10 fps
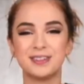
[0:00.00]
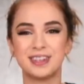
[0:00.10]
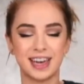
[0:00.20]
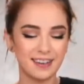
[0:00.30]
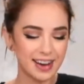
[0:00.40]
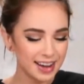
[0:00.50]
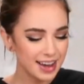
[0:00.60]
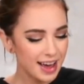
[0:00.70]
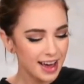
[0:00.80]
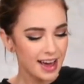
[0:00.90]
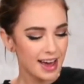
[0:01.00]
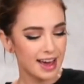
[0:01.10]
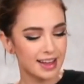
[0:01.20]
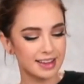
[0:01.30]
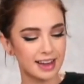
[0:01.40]
Mascara.
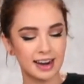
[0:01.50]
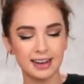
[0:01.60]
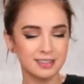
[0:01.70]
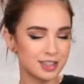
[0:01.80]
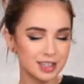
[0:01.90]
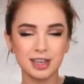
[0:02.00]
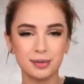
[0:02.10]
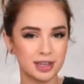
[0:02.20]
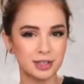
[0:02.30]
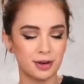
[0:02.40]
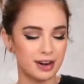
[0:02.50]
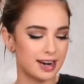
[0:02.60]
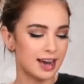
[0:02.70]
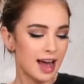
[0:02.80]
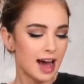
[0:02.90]
And just a quick story.